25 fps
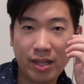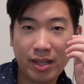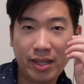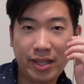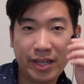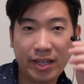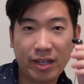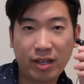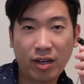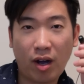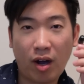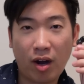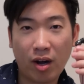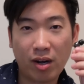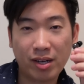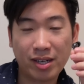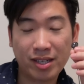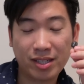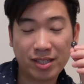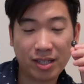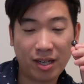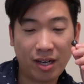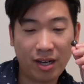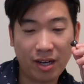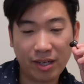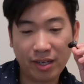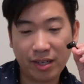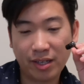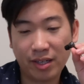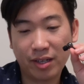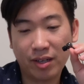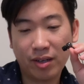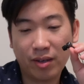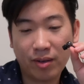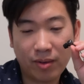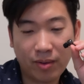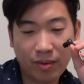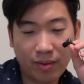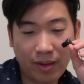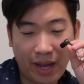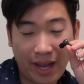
the Cardas Audio